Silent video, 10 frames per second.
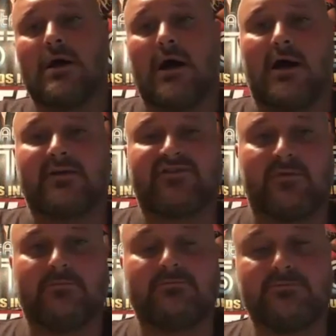
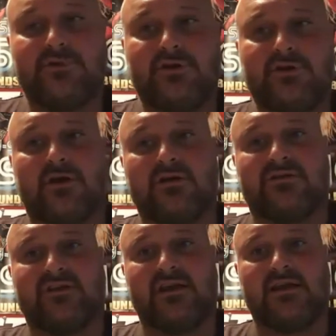You're going to
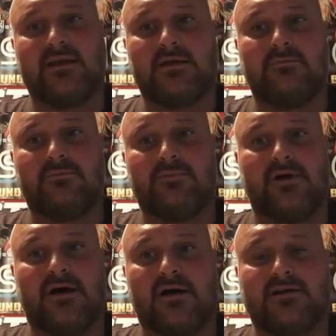see
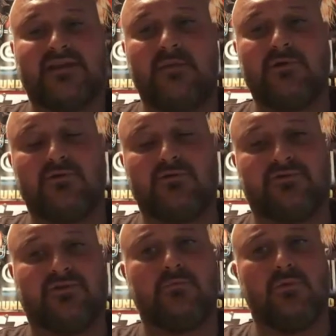the debut
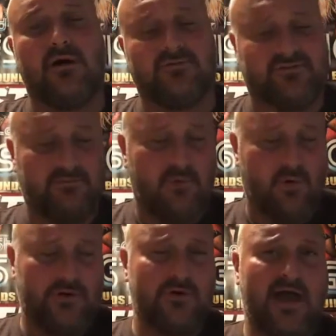of some
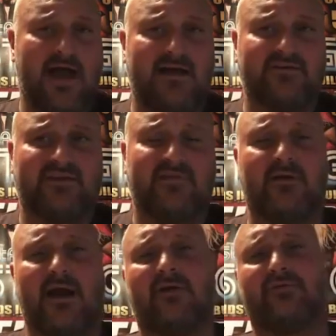more new guys, and
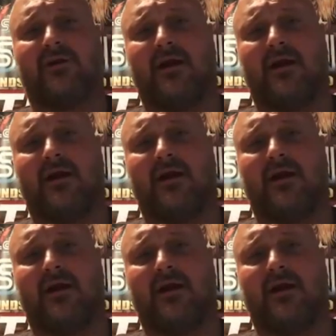they're out there